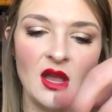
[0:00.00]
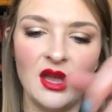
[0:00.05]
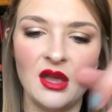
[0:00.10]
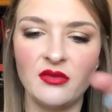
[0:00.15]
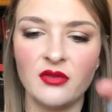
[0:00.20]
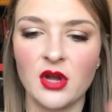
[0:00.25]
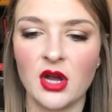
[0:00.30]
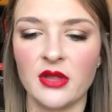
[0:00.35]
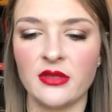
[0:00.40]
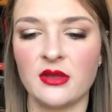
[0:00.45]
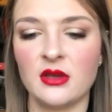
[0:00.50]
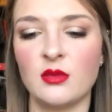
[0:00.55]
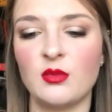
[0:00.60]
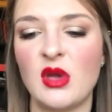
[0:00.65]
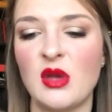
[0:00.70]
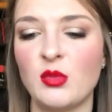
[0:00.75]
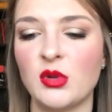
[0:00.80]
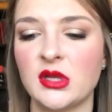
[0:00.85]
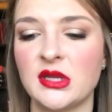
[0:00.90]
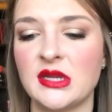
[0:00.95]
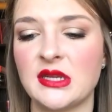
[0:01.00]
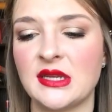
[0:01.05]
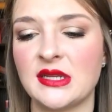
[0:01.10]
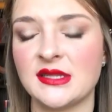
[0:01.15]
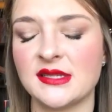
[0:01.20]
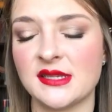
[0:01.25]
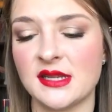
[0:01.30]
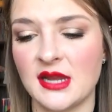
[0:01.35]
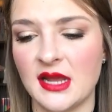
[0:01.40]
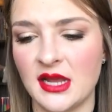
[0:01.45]
I've got the Maybelline
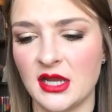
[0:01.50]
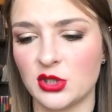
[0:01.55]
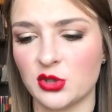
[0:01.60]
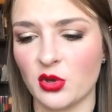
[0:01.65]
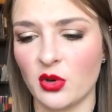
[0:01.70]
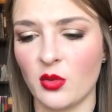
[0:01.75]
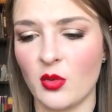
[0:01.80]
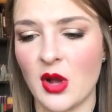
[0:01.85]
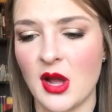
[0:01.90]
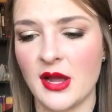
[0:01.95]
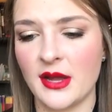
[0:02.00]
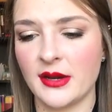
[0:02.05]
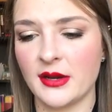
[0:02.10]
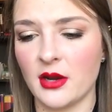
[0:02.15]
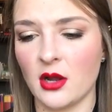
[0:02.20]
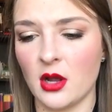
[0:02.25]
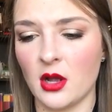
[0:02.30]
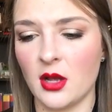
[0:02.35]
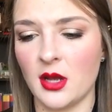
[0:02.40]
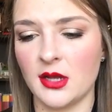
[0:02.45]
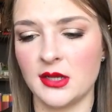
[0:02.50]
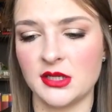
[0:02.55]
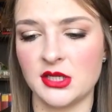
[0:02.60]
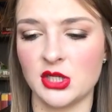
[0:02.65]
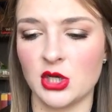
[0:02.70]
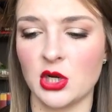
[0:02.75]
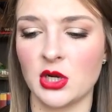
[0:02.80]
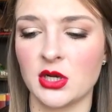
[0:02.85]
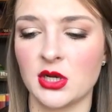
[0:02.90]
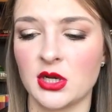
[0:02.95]
Instant Age Rewind
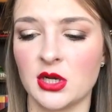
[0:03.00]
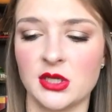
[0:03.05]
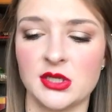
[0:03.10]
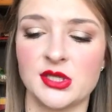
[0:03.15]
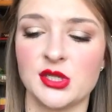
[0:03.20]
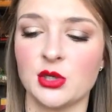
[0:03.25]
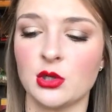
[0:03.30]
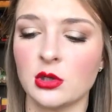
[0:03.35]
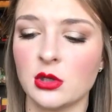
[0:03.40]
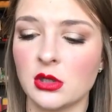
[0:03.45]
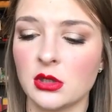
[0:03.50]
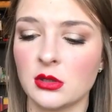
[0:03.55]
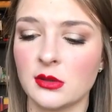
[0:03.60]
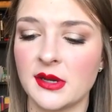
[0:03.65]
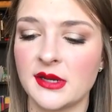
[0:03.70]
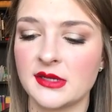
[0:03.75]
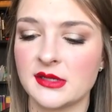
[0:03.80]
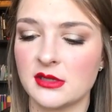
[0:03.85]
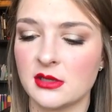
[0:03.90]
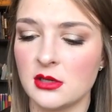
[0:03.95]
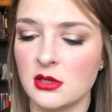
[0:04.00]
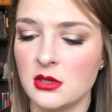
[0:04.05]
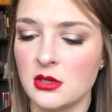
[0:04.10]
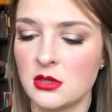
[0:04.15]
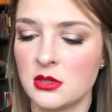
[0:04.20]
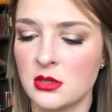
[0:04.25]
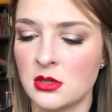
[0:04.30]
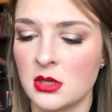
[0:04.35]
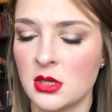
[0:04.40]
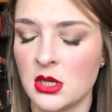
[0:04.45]
Dark Circle Eraser,
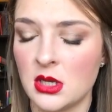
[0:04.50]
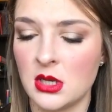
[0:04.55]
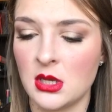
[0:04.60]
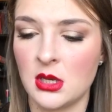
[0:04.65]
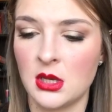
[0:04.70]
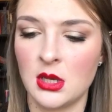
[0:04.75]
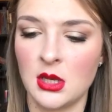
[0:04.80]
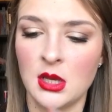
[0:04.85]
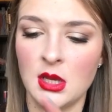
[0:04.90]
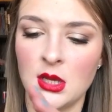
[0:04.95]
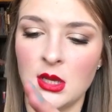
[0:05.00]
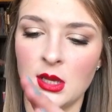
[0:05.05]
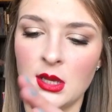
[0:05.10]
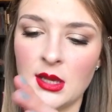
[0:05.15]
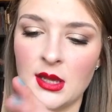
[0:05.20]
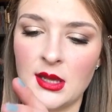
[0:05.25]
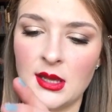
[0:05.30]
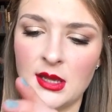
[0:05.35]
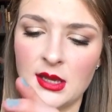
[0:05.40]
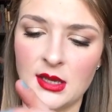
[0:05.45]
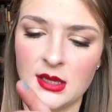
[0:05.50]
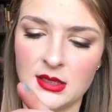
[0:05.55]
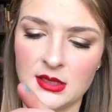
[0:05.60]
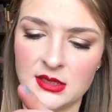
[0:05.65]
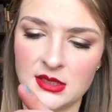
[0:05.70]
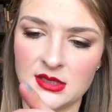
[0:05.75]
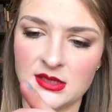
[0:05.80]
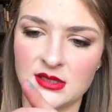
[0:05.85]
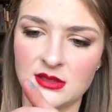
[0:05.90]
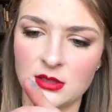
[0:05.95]

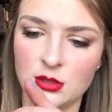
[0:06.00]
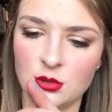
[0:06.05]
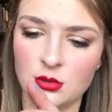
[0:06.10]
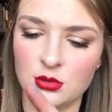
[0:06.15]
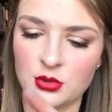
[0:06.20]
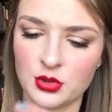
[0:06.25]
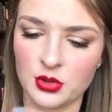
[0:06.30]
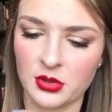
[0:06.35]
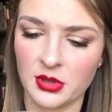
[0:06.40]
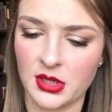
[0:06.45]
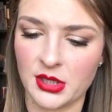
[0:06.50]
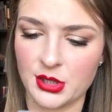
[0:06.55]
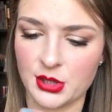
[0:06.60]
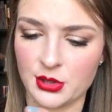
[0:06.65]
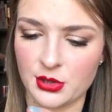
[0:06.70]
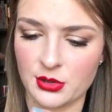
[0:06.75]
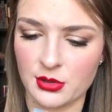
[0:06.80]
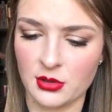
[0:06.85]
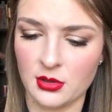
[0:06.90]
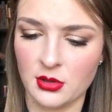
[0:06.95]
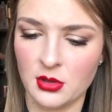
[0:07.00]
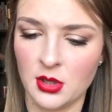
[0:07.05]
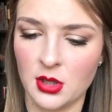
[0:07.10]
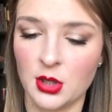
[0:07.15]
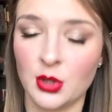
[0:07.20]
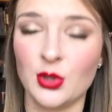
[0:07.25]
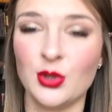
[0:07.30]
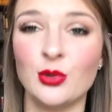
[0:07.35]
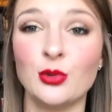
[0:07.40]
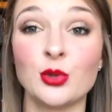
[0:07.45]
and it's in the neutralizer
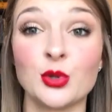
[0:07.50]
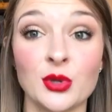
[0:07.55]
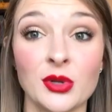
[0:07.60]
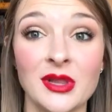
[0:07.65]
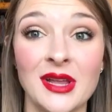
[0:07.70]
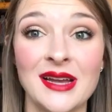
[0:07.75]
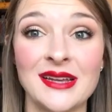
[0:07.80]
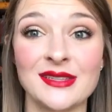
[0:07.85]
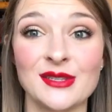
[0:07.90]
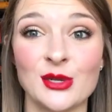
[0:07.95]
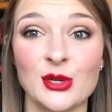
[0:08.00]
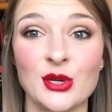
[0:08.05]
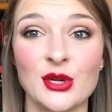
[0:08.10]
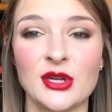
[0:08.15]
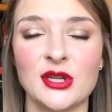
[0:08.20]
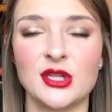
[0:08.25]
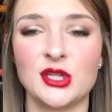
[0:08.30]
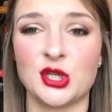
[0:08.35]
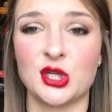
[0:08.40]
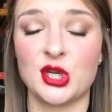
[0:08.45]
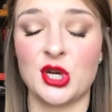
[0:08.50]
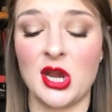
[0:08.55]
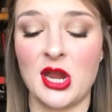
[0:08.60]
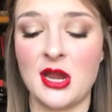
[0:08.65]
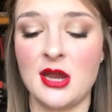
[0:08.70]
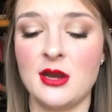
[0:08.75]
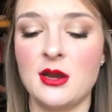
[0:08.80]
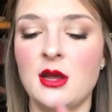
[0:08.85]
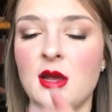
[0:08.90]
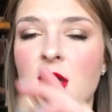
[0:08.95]

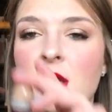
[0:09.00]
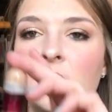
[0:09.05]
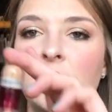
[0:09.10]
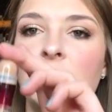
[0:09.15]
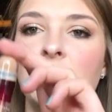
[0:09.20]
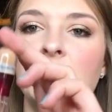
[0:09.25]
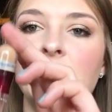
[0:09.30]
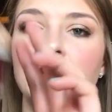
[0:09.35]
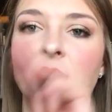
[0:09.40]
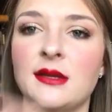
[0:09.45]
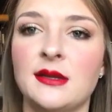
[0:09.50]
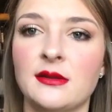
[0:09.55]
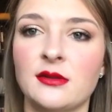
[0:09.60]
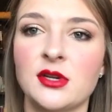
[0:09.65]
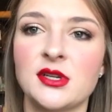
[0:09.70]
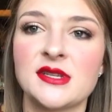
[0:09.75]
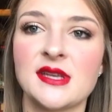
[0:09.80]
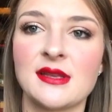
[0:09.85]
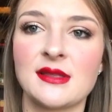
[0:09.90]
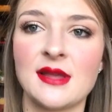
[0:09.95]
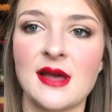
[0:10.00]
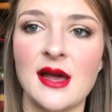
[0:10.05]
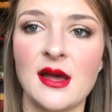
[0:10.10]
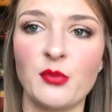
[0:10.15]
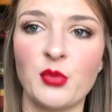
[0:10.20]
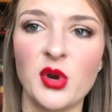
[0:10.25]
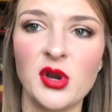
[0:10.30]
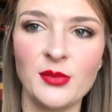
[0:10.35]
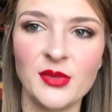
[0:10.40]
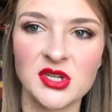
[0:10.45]
shade, and it looks like
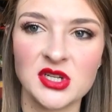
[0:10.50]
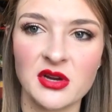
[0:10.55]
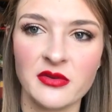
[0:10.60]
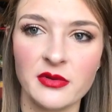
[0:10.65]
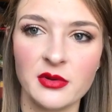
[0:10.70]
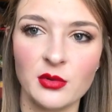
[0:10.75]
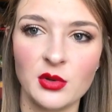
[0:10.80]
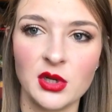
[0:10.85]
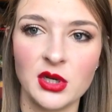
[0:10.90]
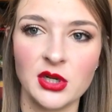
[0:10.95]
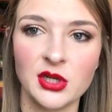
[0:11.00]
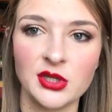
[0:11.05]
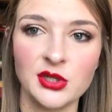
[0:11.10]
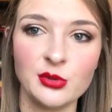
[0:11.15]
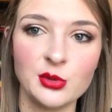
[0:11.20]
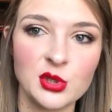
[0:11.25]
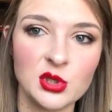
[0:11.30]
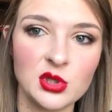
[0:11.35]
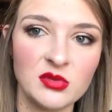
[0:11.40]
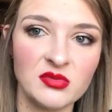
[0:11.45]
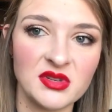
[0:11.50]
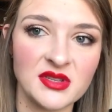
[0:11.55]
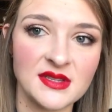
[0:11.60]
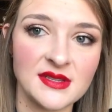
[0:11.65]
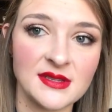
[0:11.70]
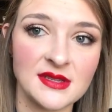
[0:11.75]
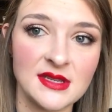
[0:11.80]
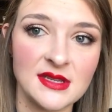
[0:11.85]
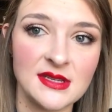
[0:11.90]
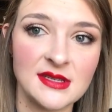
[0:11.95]
that. Pretty much everyone on YouTube
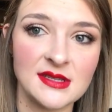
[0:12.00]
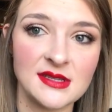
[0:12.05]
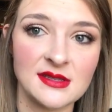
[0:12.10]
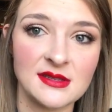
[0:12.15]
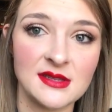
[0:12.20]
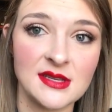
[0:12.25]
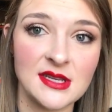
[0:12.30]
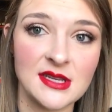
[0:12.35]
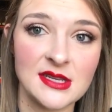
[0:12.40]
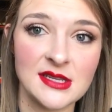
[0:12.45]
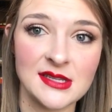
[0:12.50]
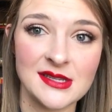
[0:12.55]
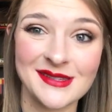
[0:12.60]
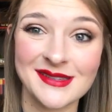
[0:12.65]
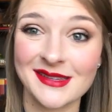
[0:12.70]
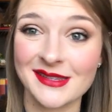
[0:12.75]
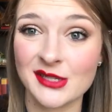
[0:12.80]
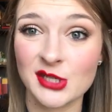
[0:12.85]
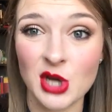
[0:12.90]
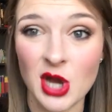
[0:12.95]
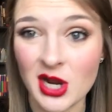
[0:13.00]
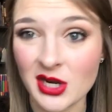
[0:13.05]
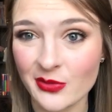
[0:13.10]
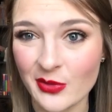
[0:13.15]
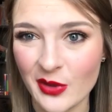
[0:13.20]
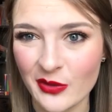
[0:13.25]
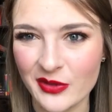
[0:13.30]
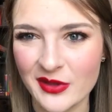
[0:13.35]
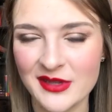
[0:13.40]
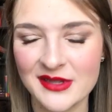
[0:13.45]
sees these, has talked
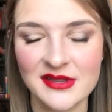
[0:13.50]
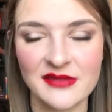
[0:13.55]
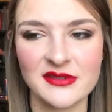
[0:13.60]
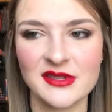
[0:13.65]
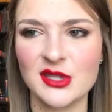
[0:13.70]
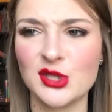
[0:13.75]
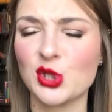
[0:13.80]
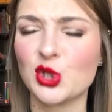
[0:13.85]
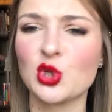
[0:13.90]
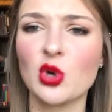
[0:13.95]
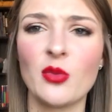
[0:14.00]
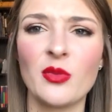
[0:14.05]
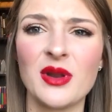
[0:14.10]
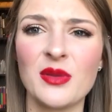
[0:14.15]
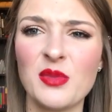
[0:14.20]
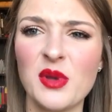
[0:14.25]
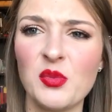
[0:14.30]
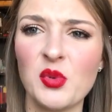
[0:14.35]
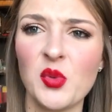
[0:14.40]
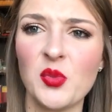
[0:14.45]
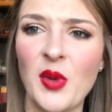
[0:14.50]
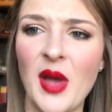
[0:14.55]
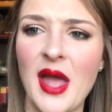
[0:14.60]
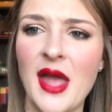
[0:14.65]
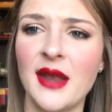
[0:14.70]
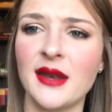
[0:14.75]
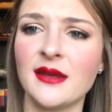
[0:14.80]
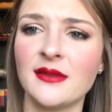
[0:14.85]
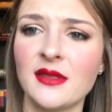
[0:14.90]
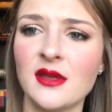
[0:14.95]
about these. I've seen so many people
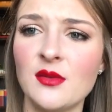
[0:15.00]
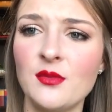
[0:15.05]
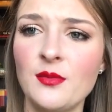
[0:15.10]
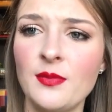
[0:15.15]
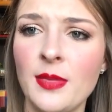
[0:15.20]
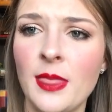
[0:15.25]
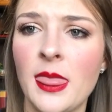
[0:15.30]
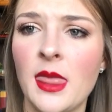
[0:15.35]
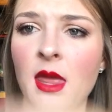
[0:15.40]
panning them.